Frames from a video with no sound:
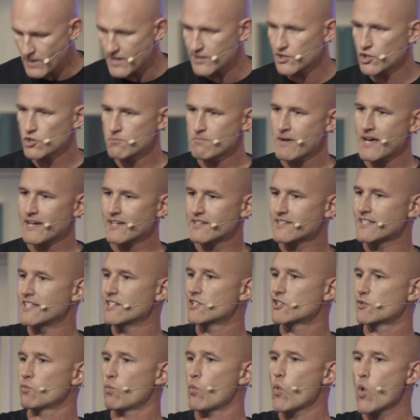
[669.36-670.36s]
where
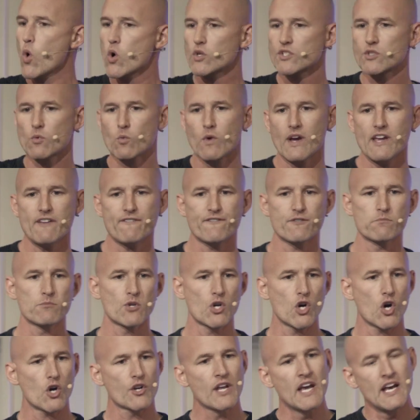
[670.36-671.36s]
humanity walked away from
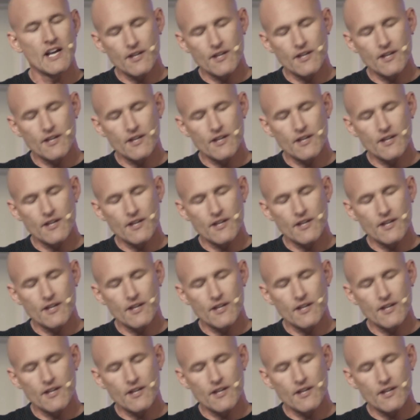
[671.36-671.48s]
God,